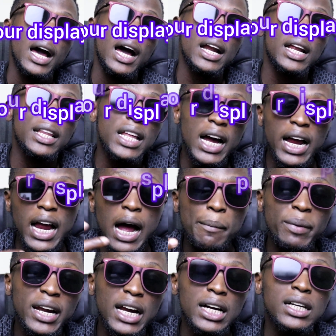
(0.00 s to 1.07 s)
another
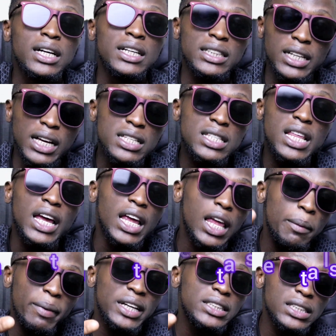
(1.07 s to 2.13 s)
camera takes the
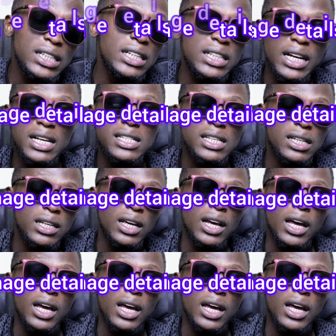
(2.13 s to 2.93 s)
image details.